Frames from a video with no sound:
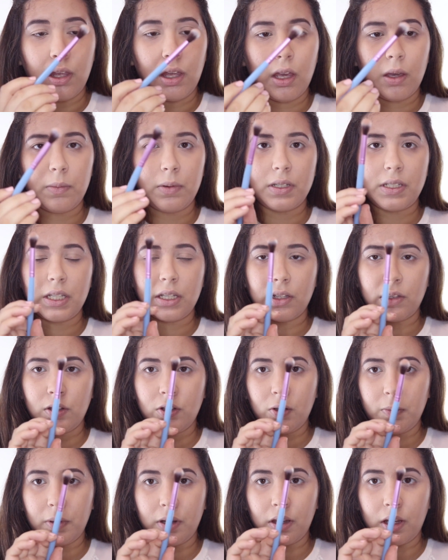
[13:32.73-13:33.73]
I'm going to take a
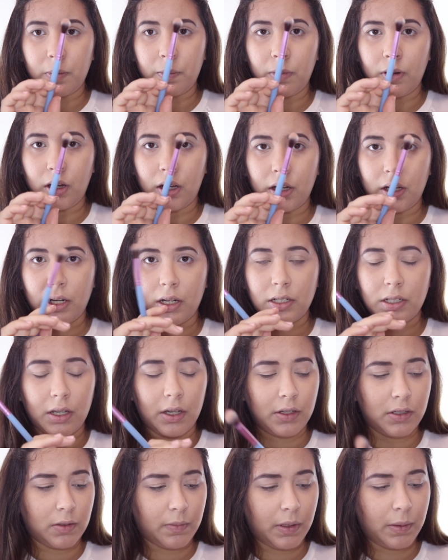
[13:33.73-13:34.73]
little bit of that product
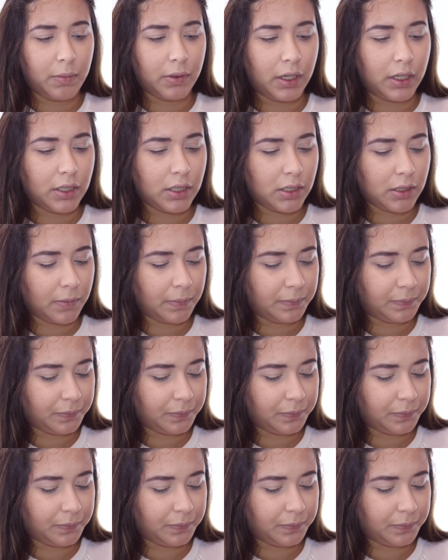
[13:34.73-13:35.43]
onto my brush.